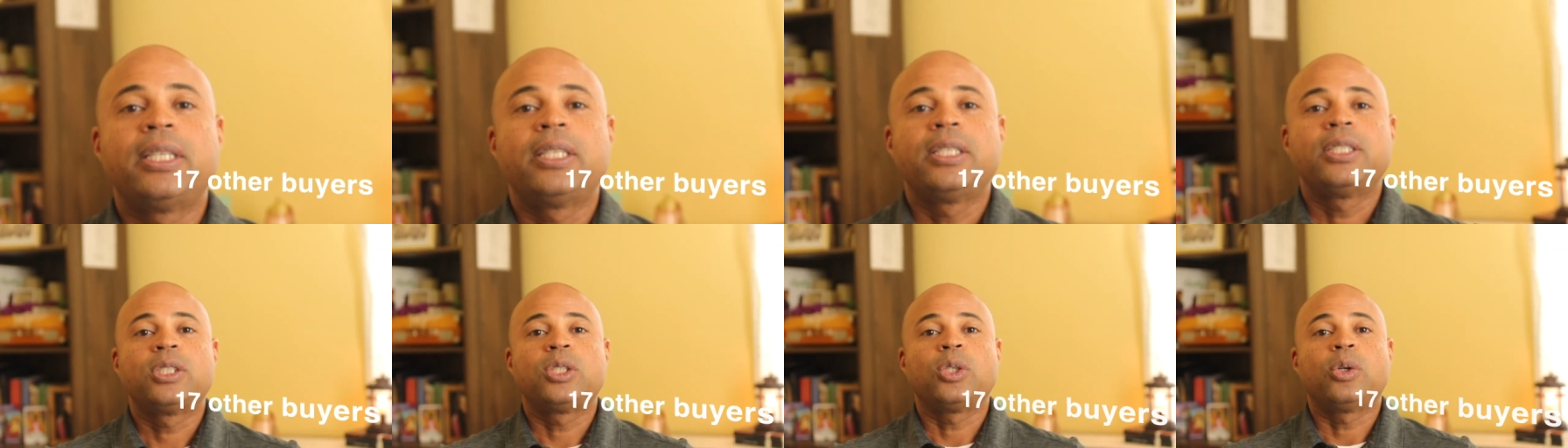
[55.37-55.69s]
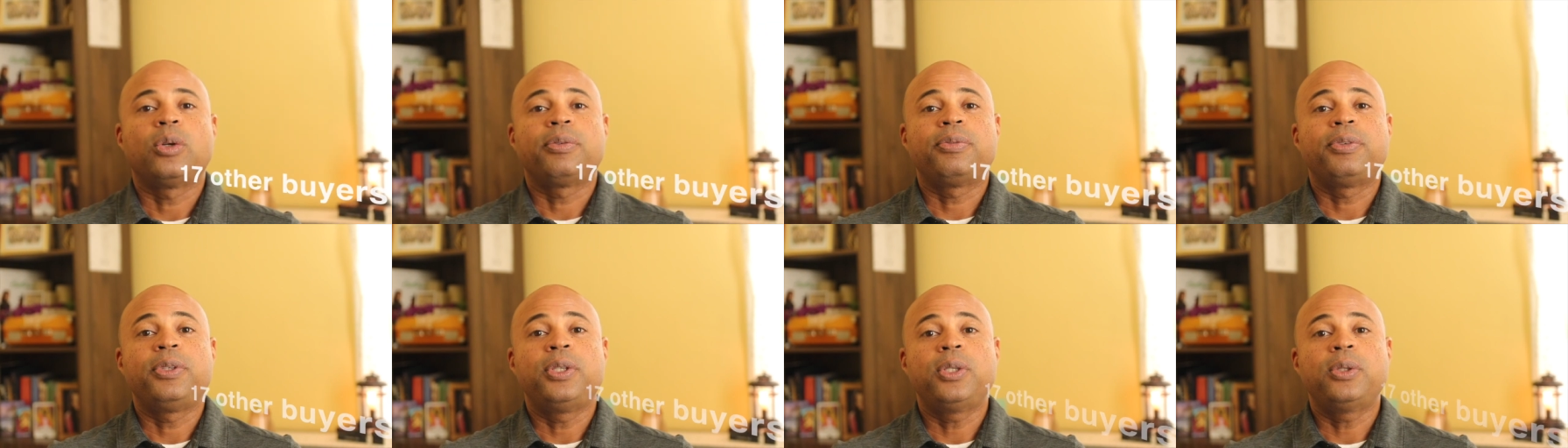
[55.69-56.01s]
So
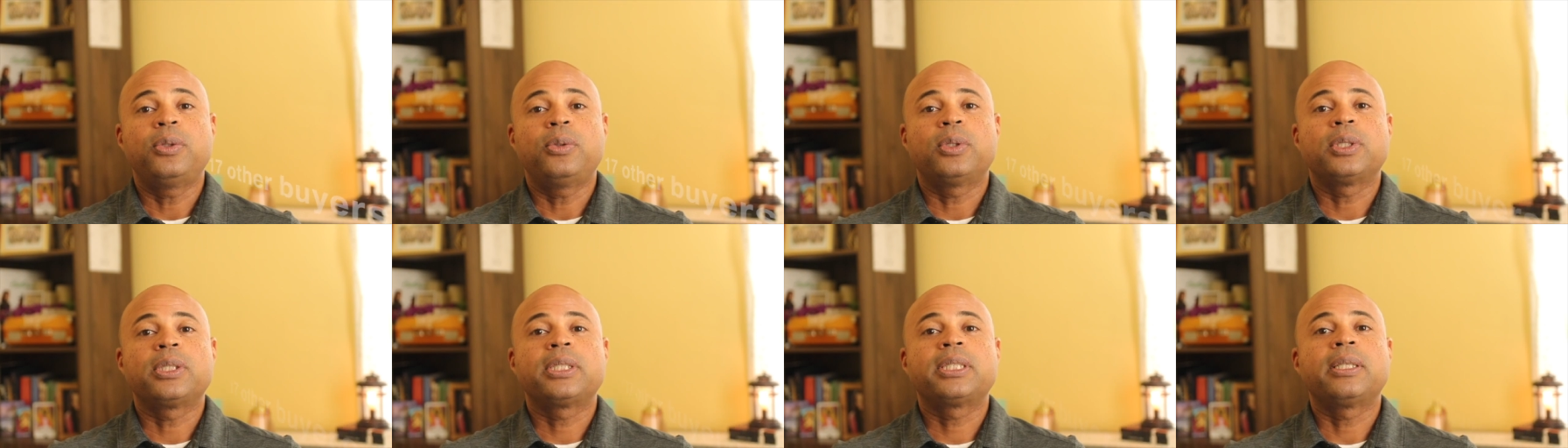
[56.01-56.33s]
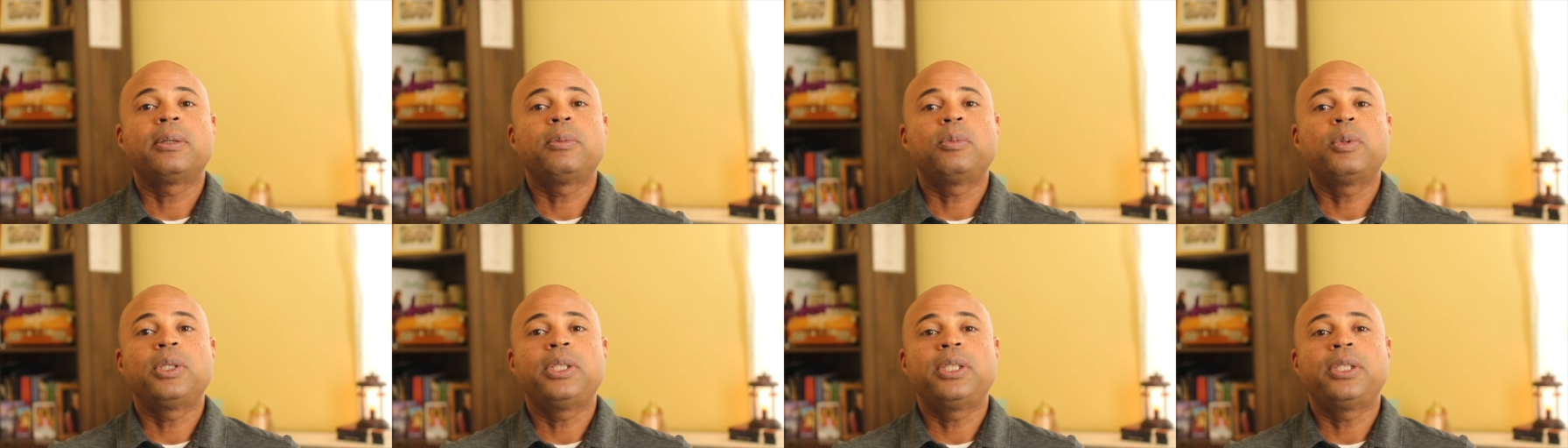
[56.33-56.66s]
if you or
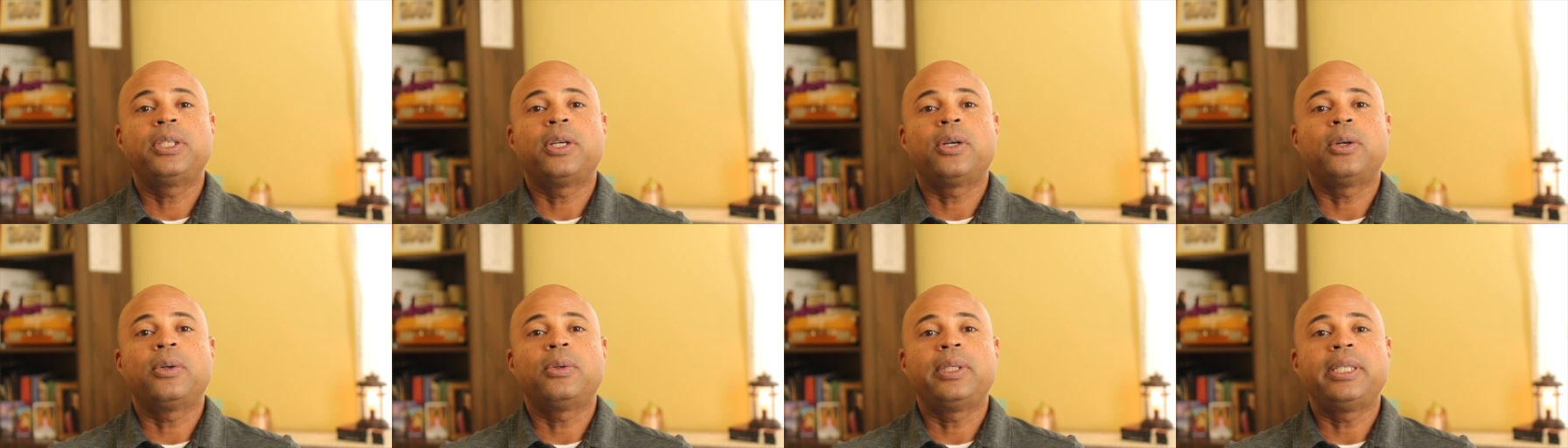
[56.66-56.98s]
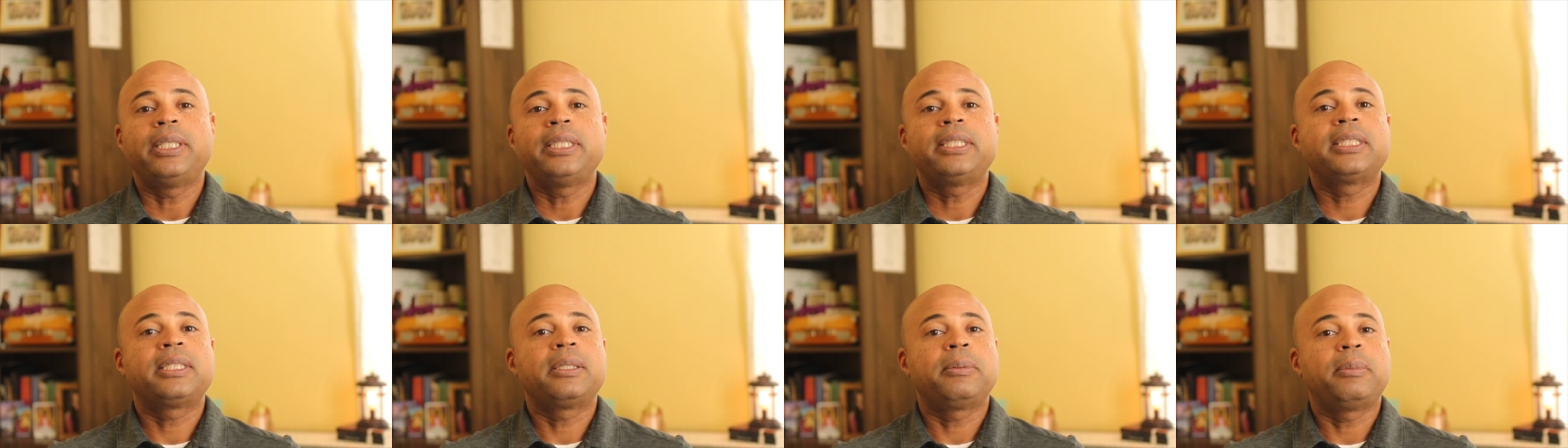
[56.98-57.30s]
someone you know
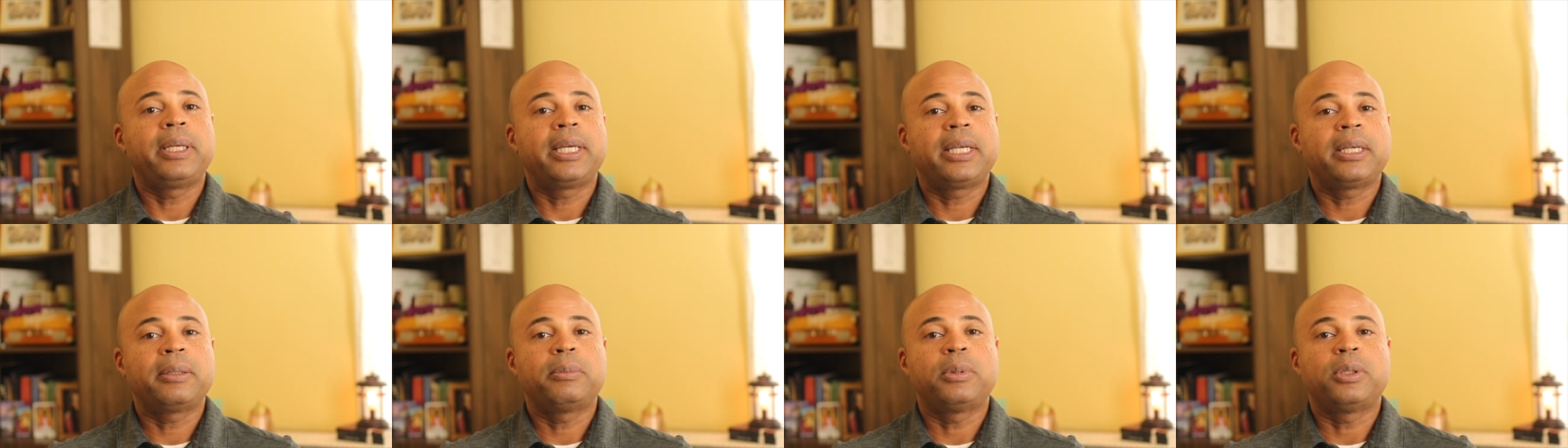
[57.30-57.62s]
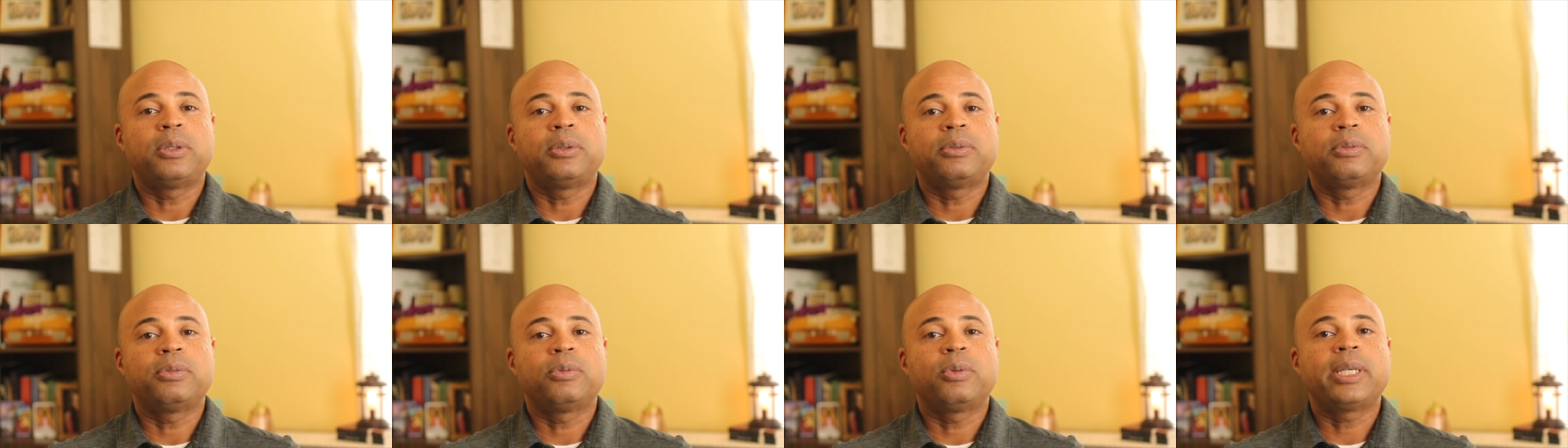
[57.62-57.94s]
needs to make a move,